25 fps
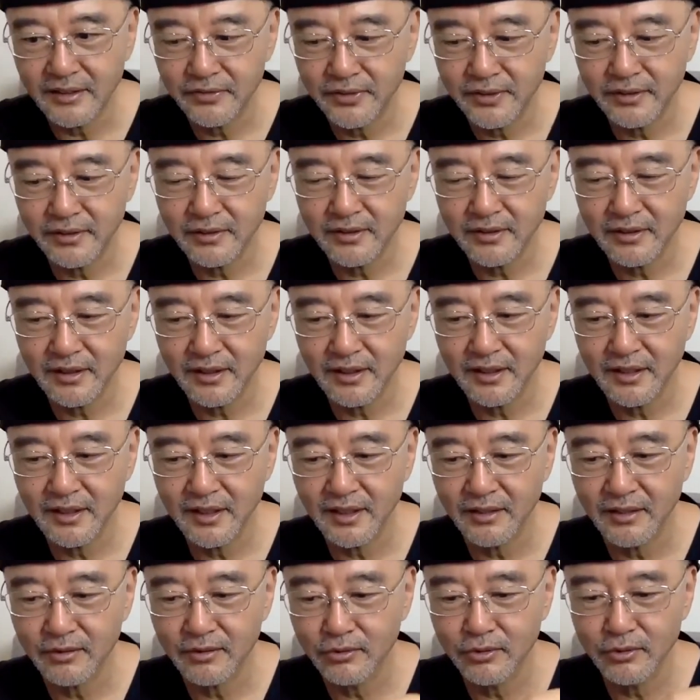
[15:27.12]
filthy,
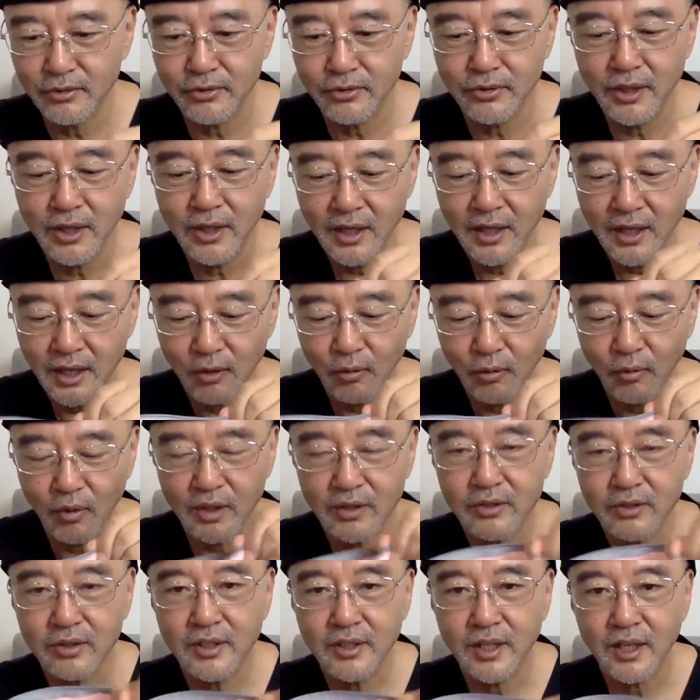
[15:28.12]
and who
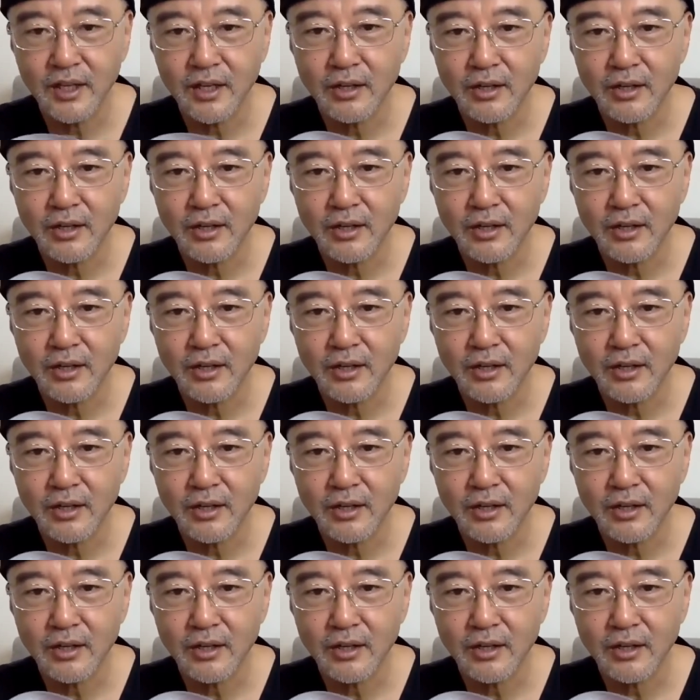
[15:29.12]
want to take